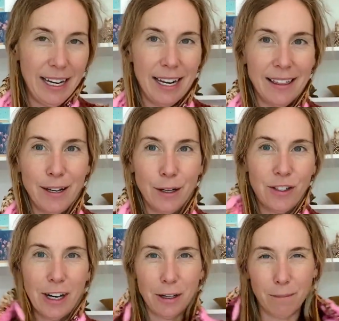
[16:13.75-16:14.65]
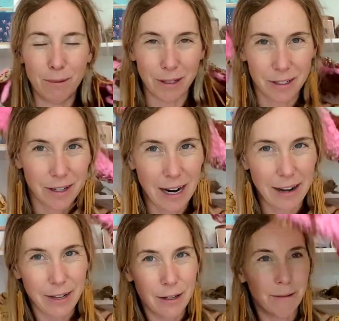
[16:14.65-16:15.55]
I think checkerboards are
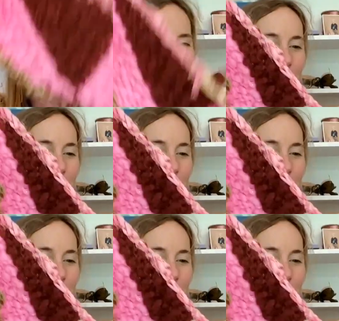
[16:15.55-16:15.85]
having a real